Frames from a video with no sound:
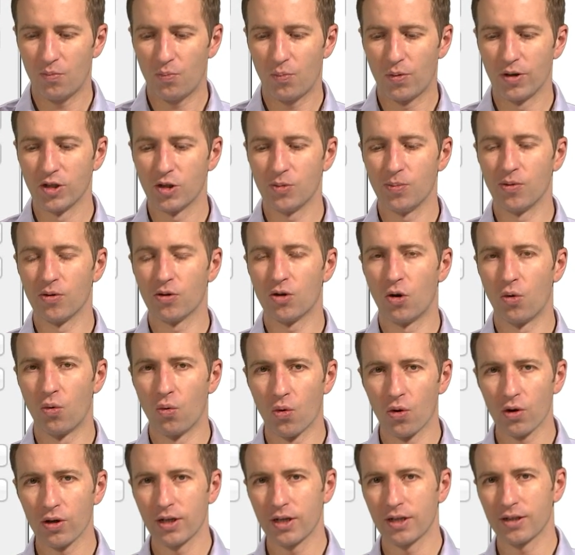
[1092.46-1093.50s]
principal
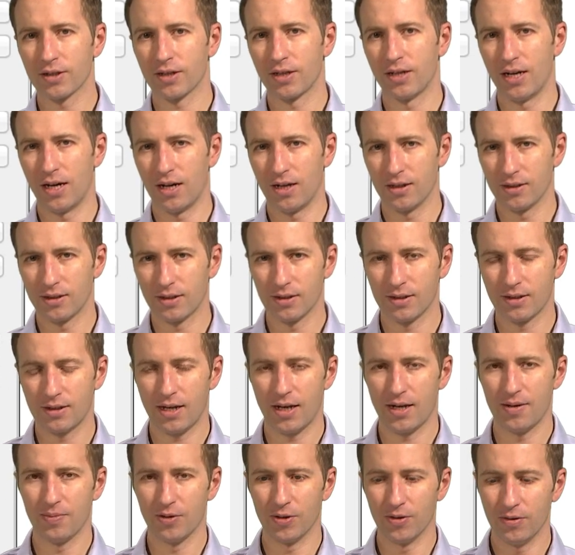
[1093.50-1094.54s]
coordinates analysis
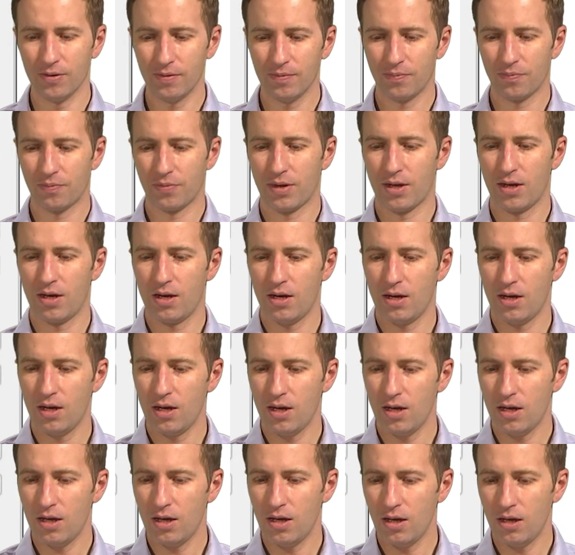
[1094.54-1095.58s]
table.
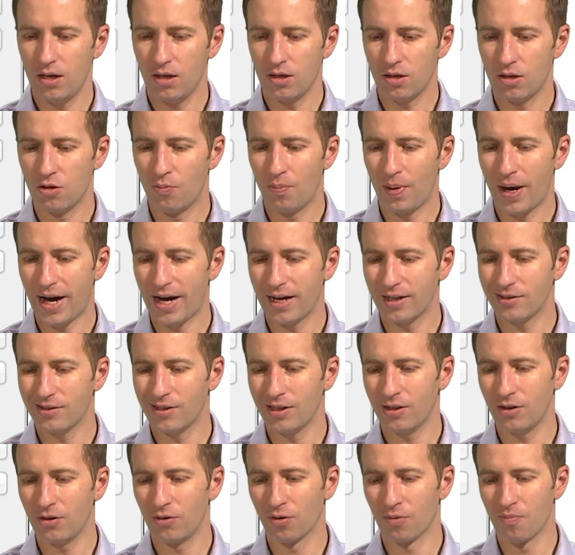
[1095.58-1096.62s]
You pass
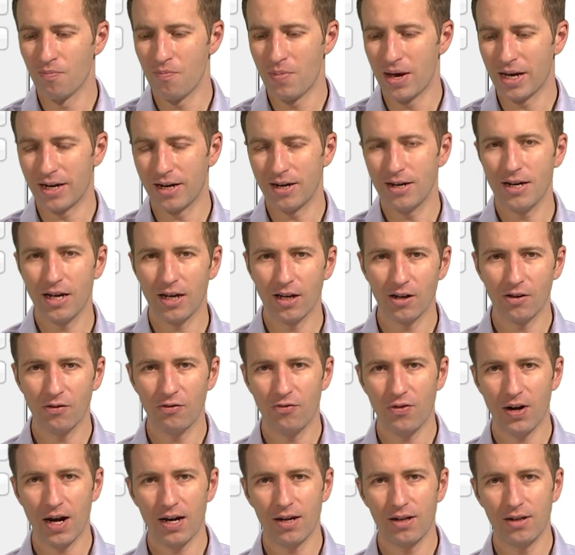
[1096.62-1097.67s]
it your metadata
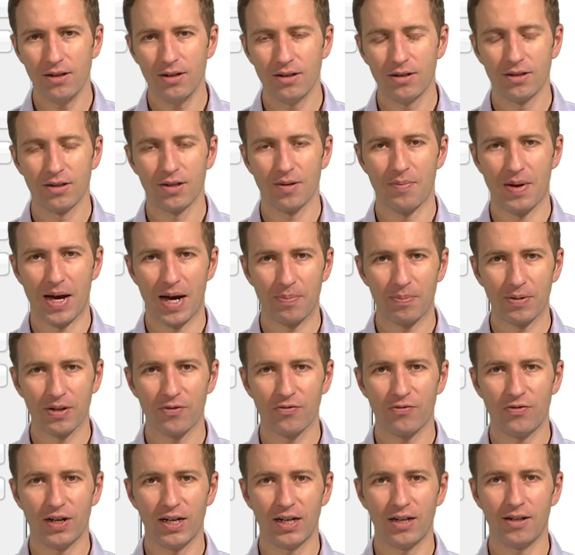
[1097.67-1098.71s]
file, the
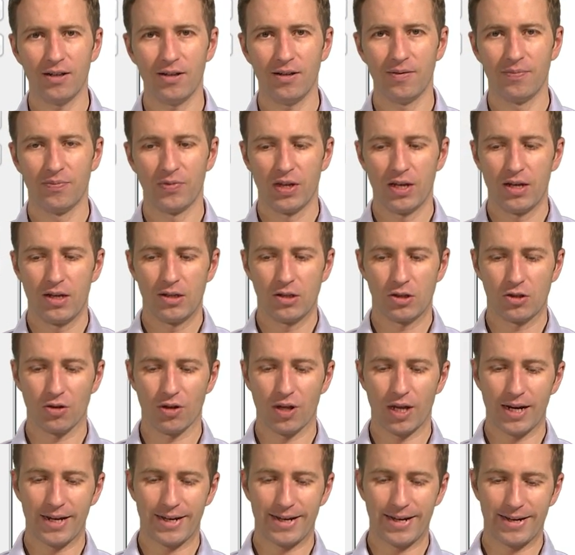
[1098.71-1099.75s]
mapping file, so
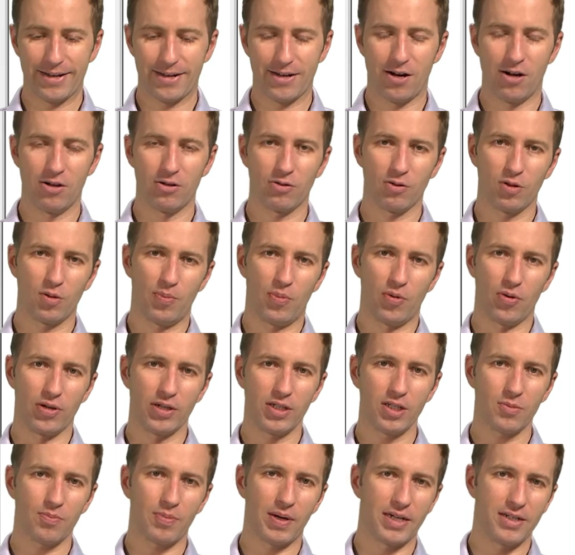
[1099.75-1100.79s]
that it can color the
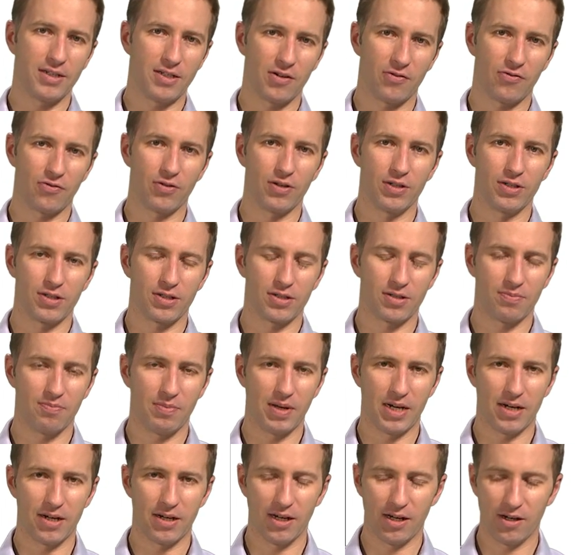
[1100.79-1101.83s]
points by different
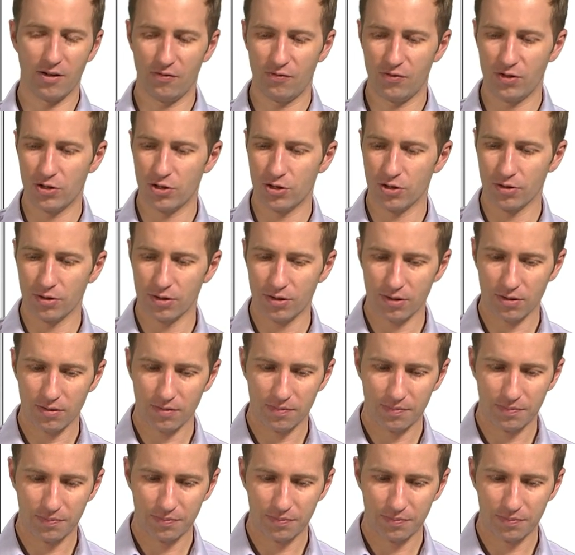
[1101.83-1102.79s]
metadata features.